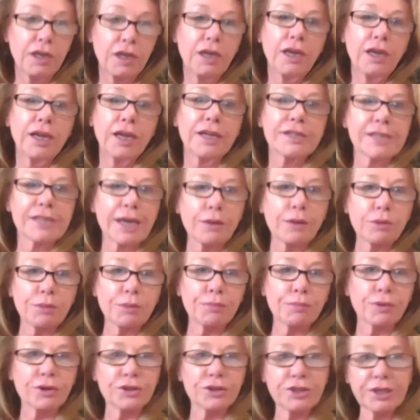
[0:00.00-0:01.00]
it's how we
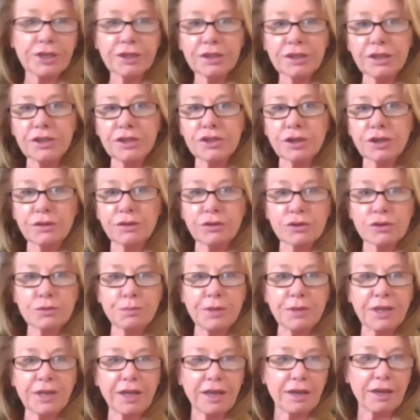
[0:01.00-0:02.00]
predict each other's
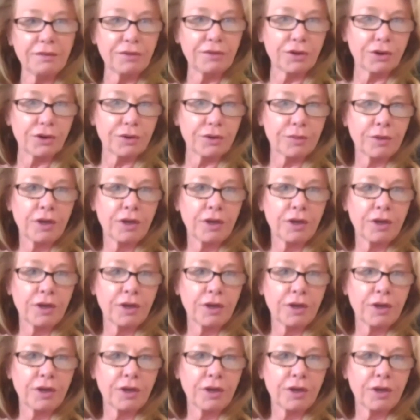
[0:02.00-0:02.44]
behavior.